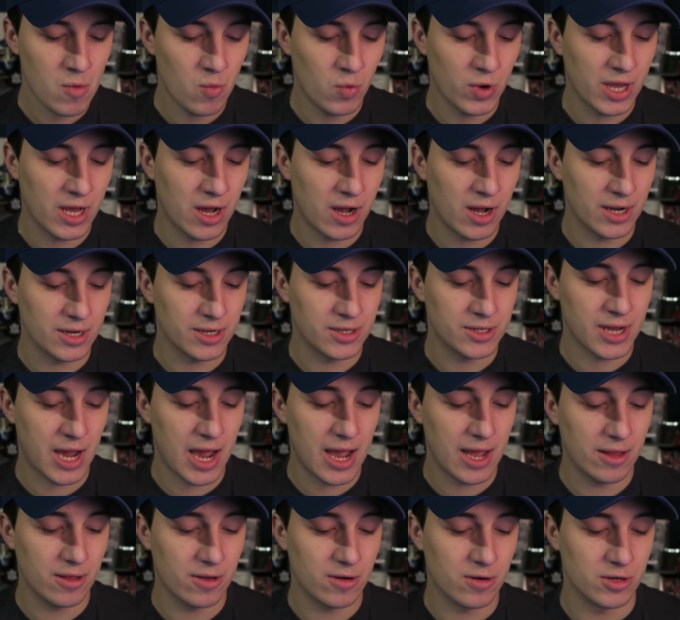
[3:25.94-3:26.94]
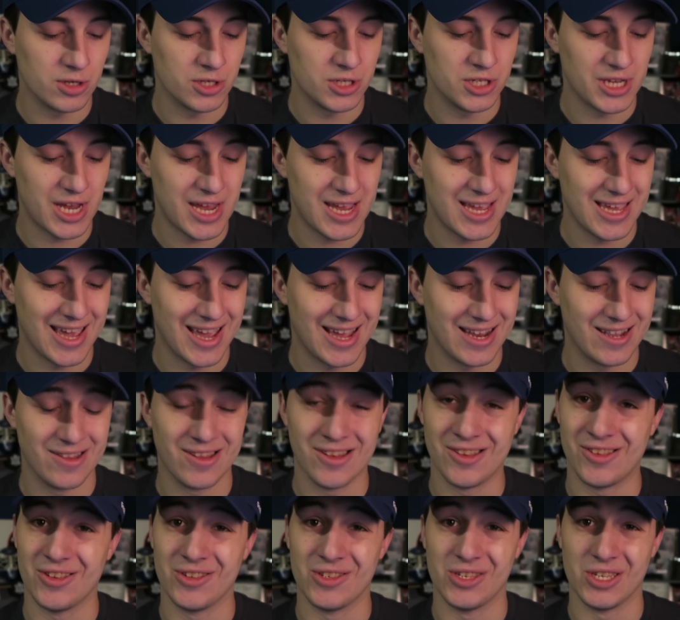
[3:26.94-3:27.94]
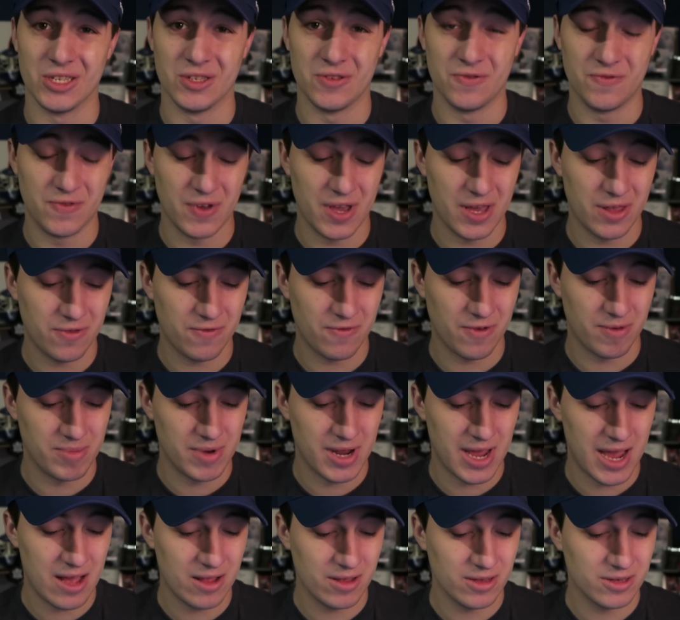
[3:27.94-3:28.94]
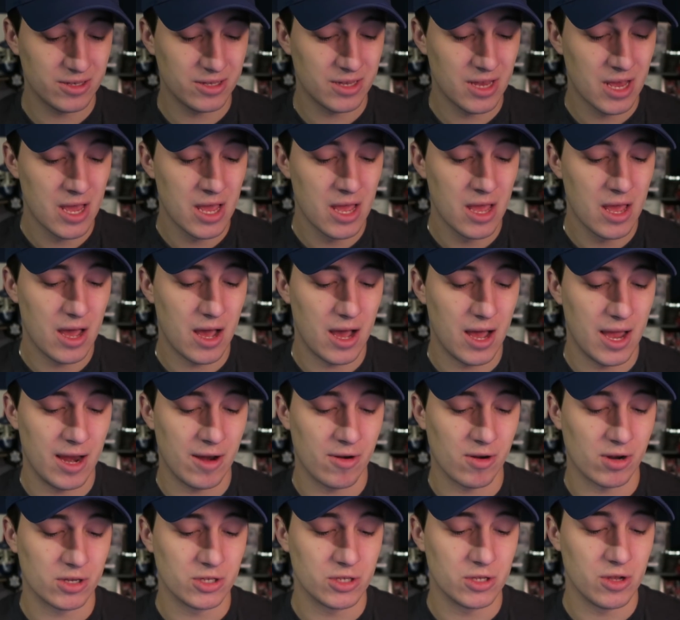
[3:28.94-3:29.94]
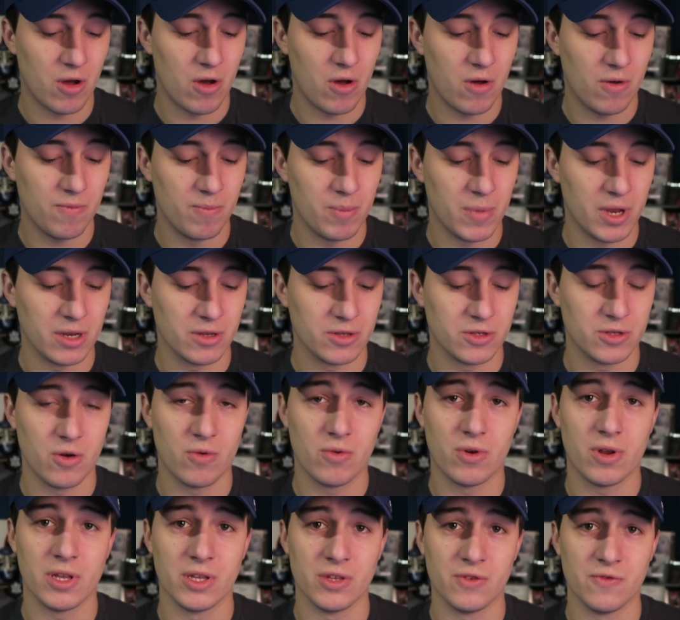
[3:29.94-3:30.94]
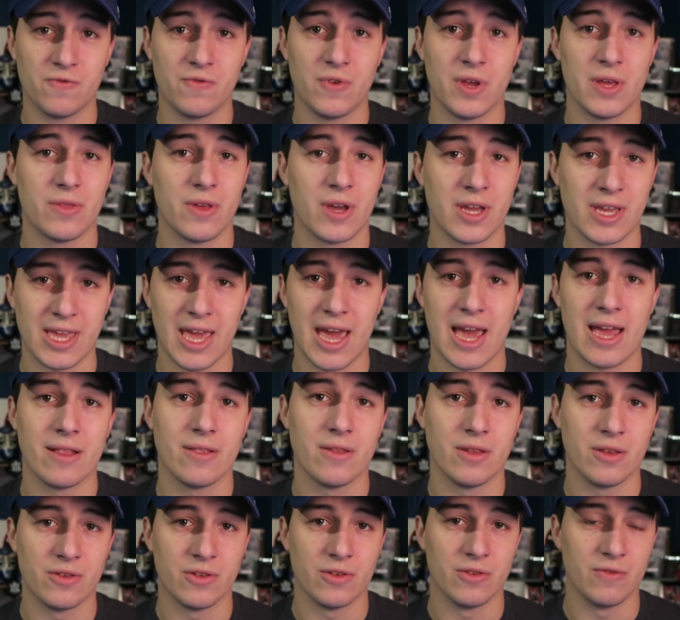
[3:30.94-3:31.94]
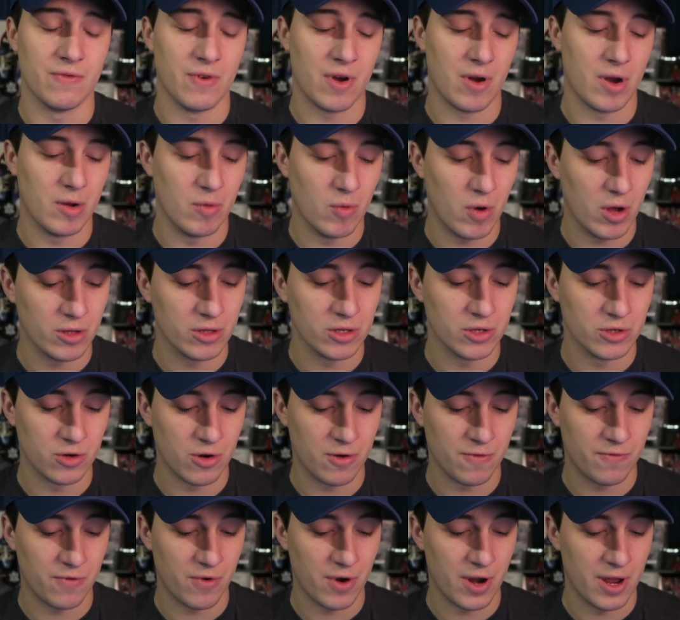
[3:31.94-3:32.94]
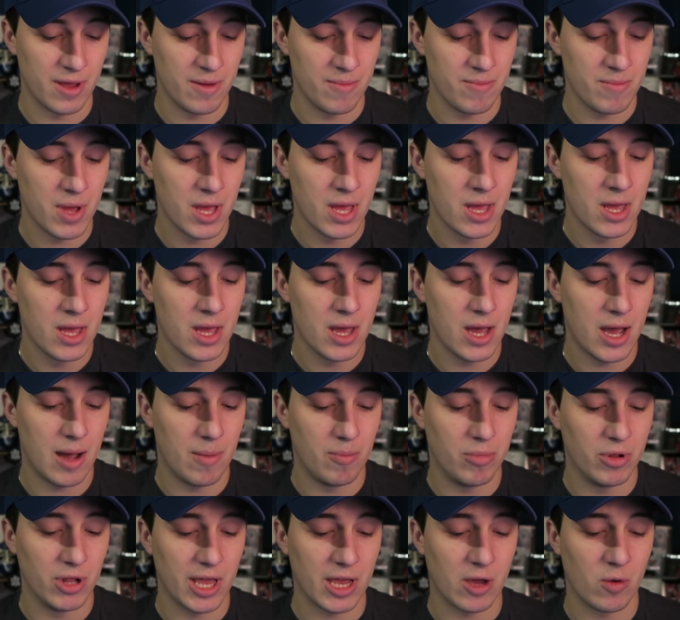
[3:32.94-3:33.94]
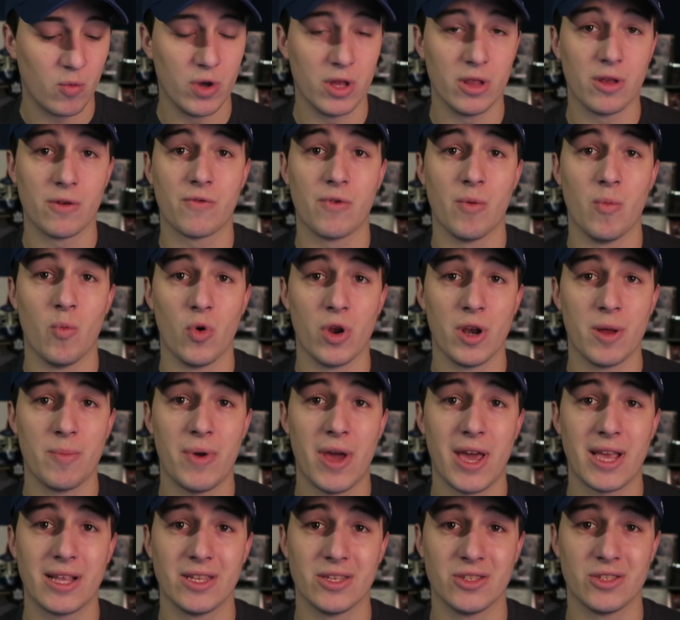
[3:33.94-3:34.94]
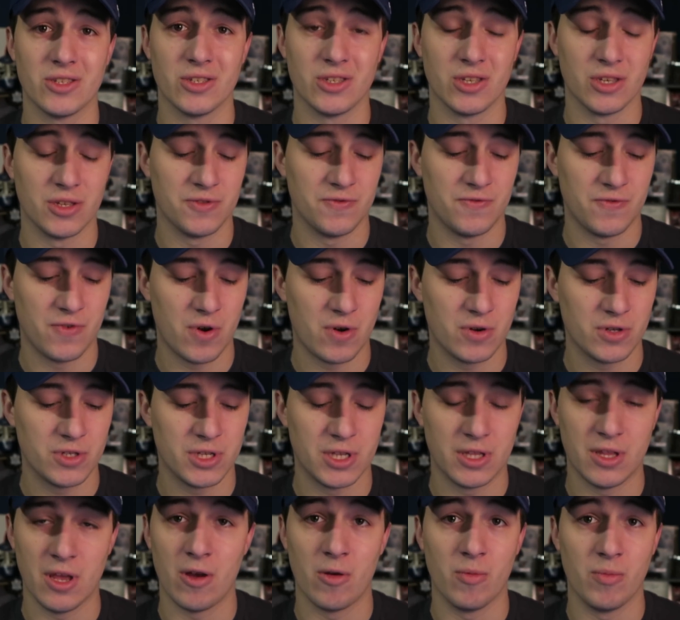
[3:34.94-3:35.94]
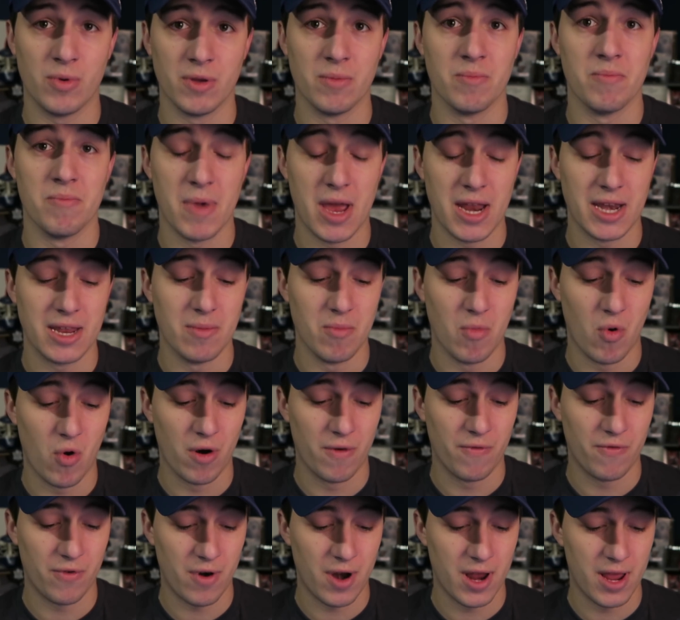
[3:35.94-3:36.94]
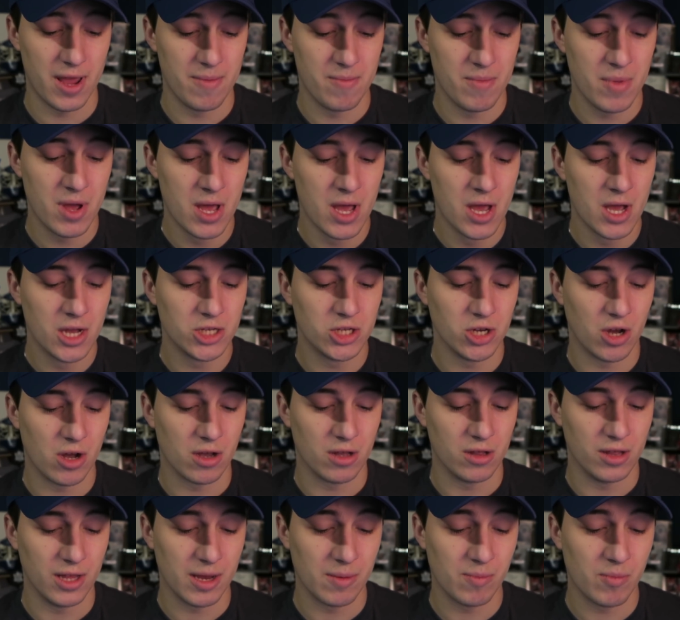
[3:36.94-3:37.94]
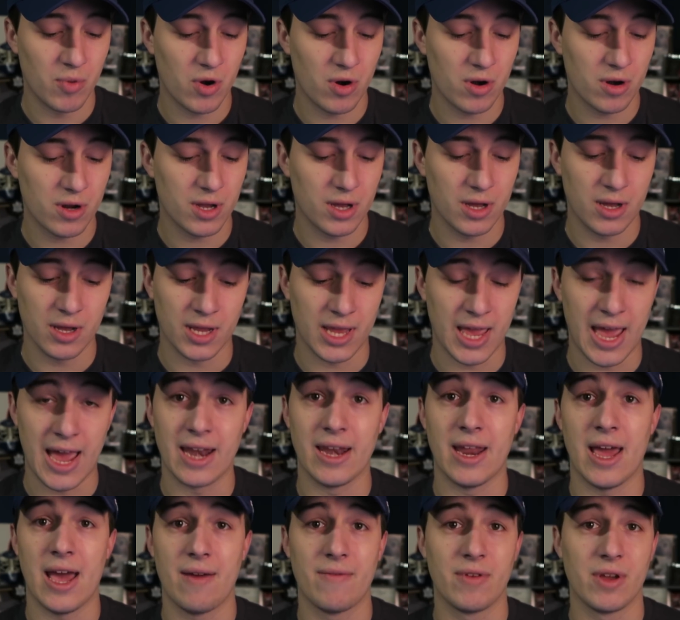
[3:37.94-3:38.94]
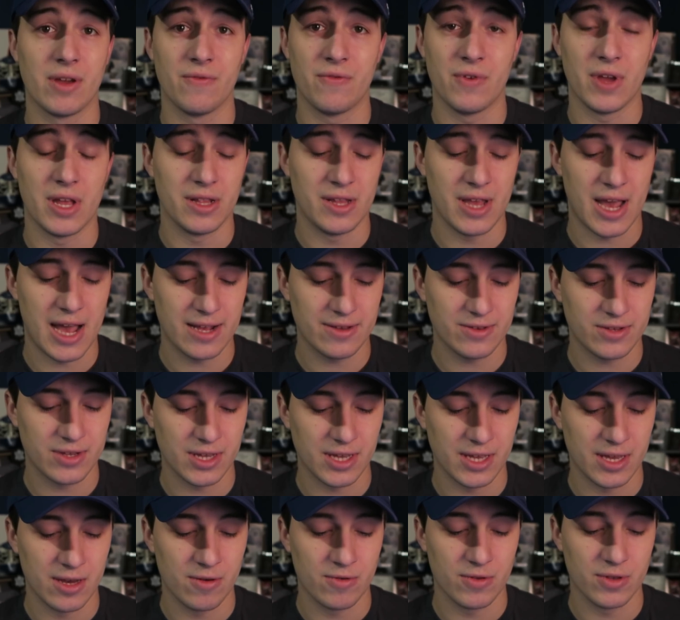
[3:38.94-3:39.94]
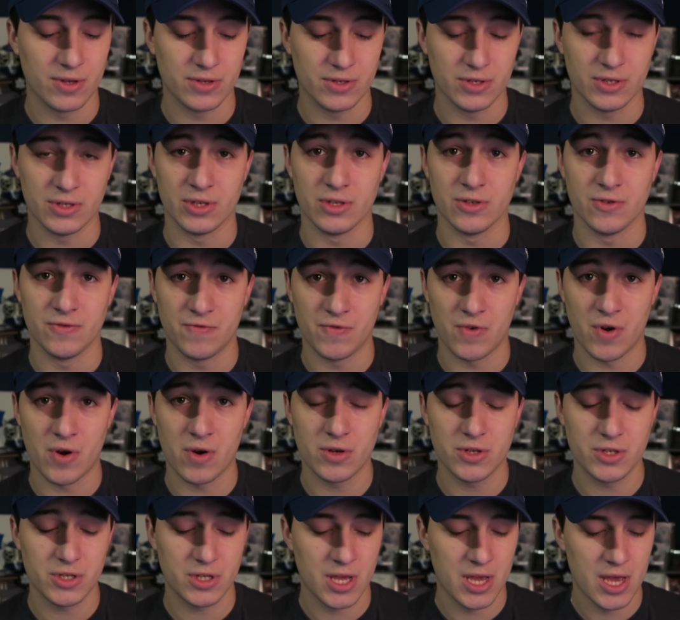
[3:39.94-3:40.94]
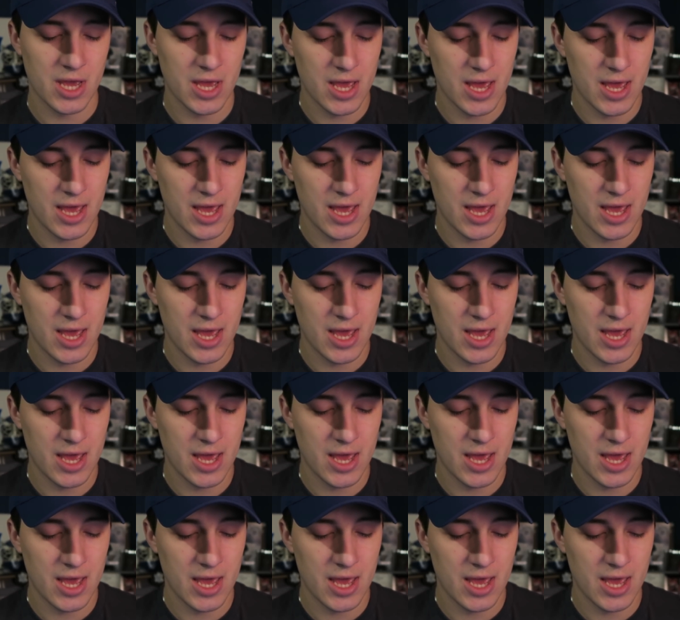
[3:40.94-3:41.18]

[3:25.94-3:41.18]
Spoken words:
We got Tyler Seguin. This is his fifth from Dallas. Eric Staal, Minnesota, his fifth. Again, this is very well-deserved for him. Blake Wheeler from Winnipeg, this is his first. There will be many more for him. John Klingberg, again, having a fantastic year. This is his first.